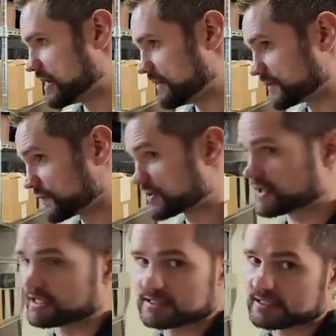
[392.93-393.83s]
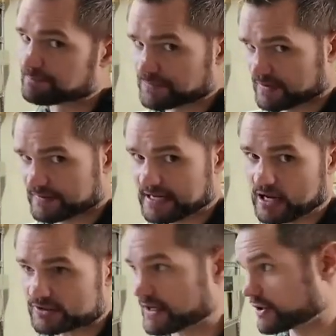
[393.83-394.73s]
it was first The Hunted, then
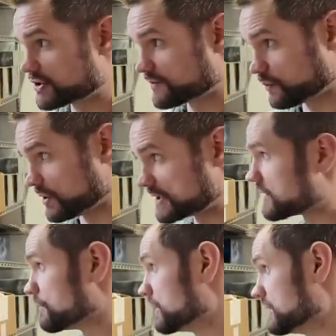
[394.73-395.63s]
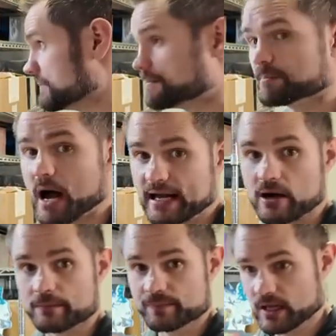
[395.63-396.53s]
Outsiders was completely bought
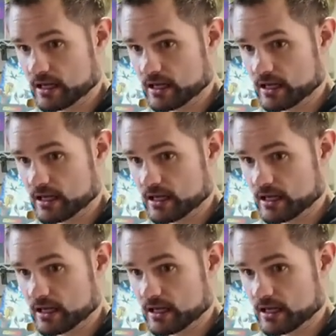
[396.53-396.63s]
out.